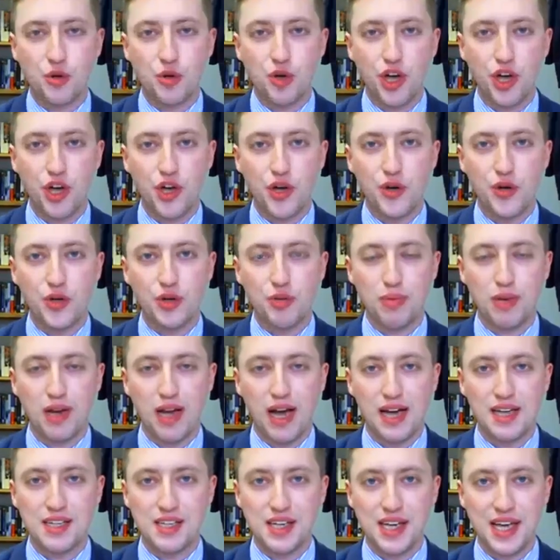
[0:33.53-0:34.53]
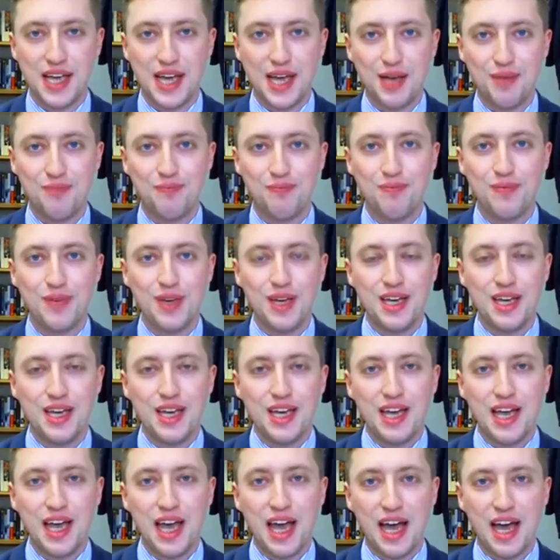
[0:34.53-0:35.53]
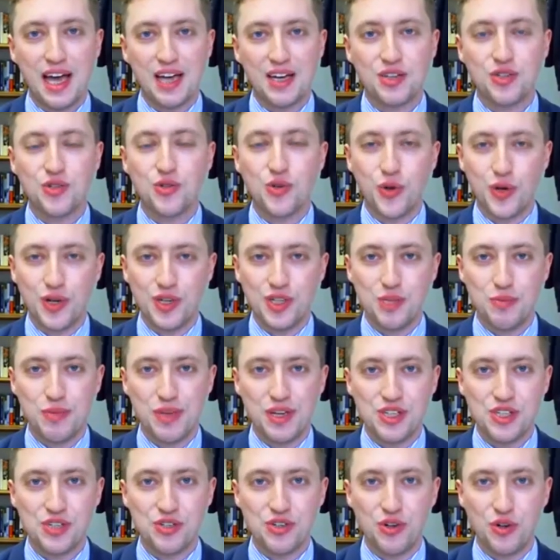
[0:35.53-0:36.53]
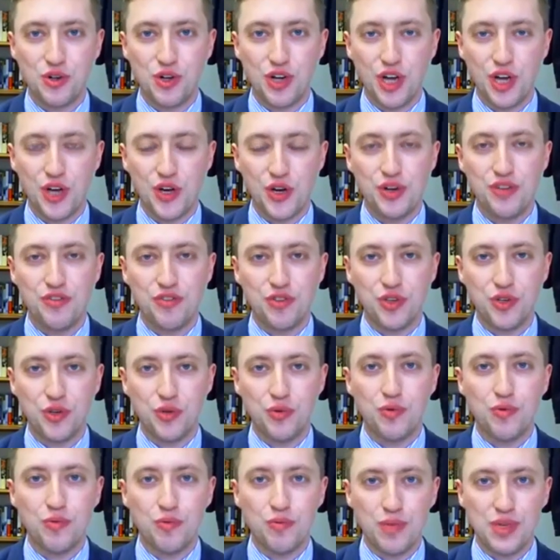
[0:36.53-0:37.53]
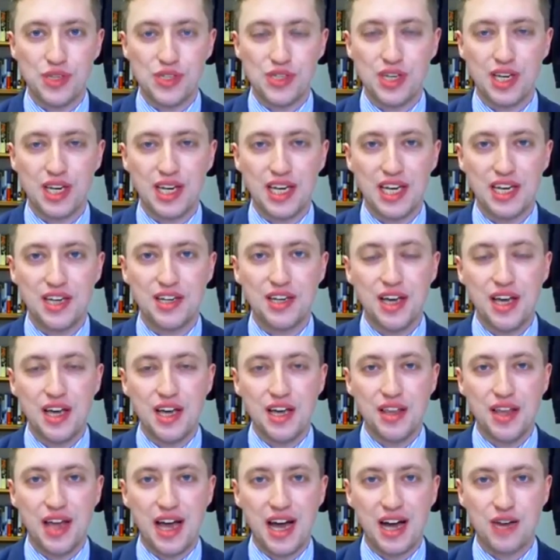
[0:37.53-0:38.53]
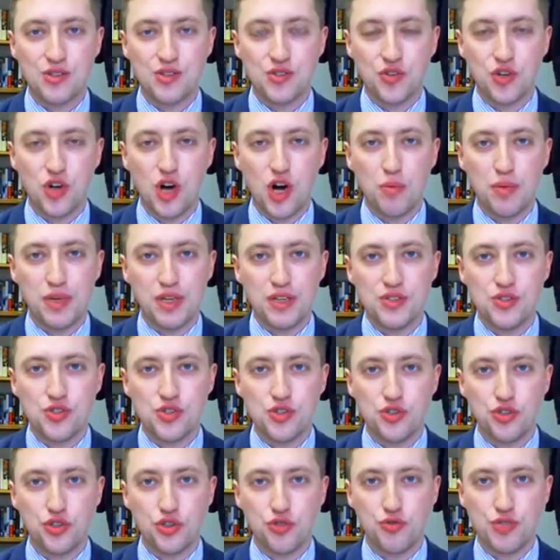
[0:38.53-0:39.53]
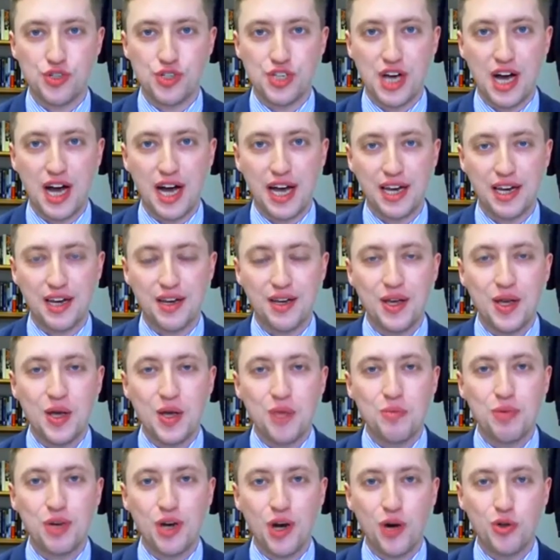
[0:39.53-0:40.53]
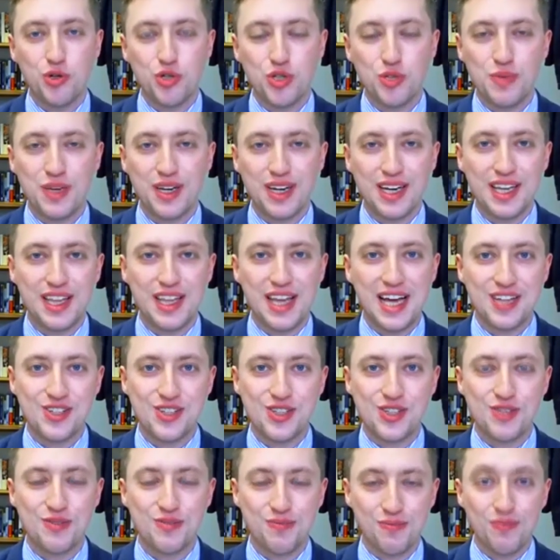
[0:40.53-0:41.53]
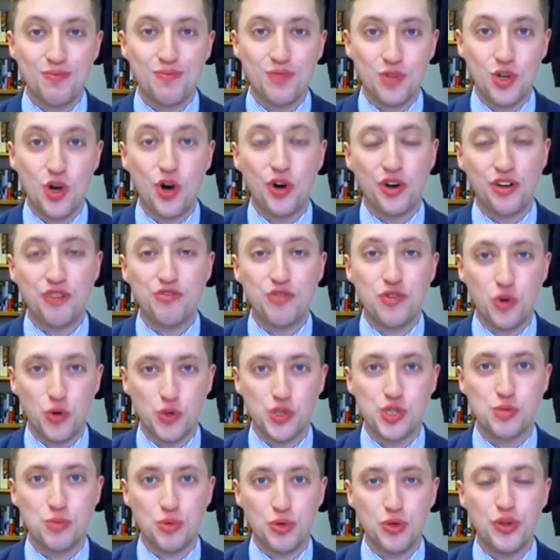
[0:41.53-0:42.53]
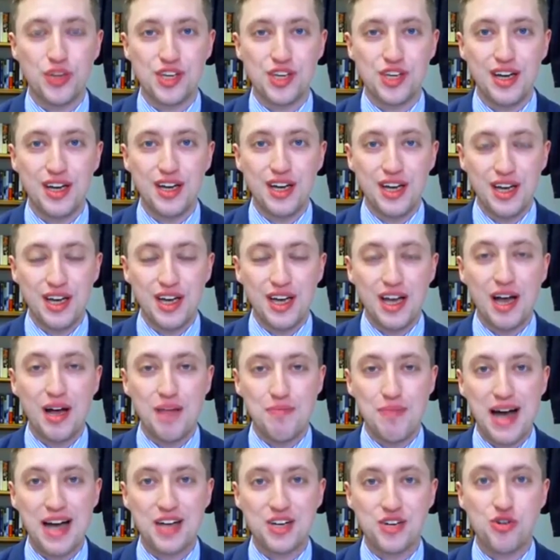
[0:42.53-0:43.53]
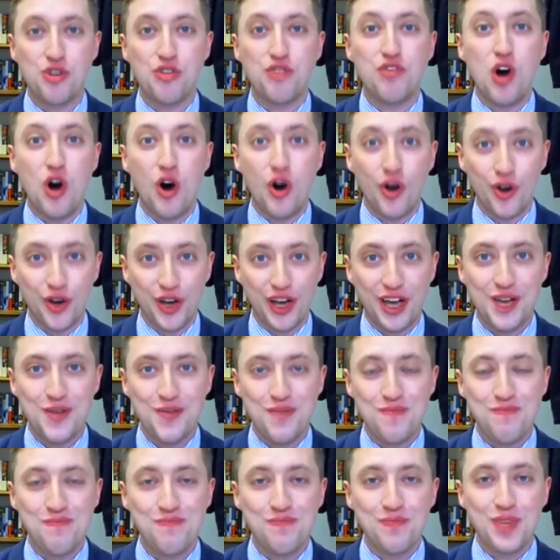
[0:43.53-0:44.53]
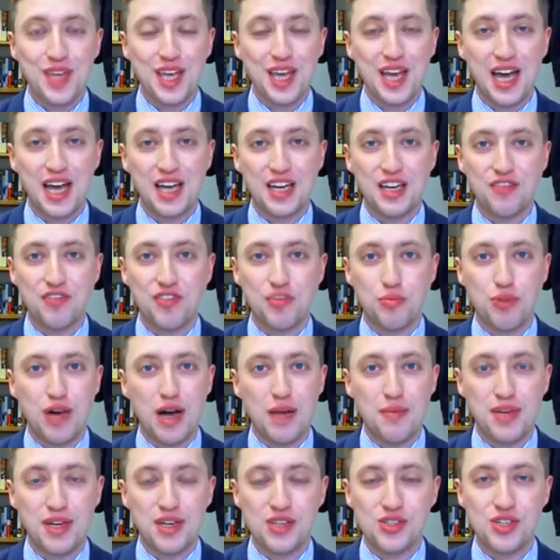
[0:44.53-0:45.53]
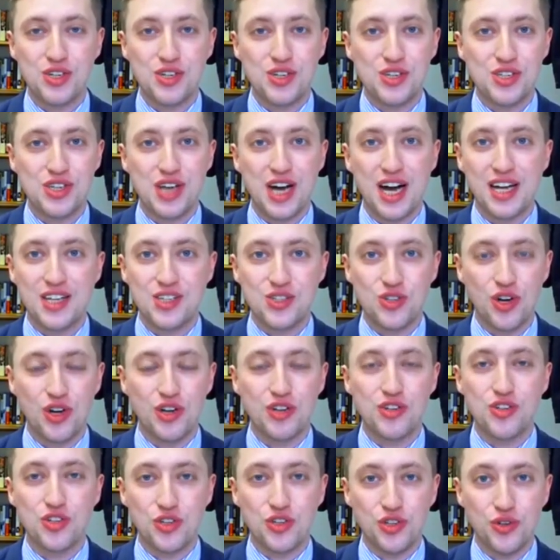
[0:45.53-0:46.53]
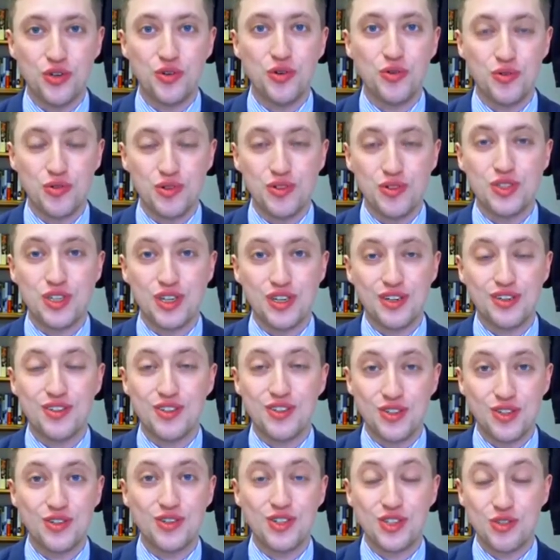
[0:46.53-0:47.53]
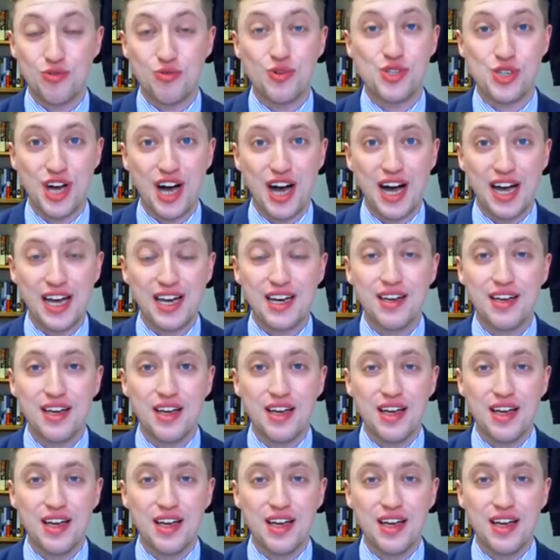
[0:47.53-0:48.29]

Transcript: code applied to him. And according to ministerial code, if you mislead the House of Commons, you should resign. But ultimately, that's not enforceable. That's a matter of honour. And if the Prime Minister decides not to resign,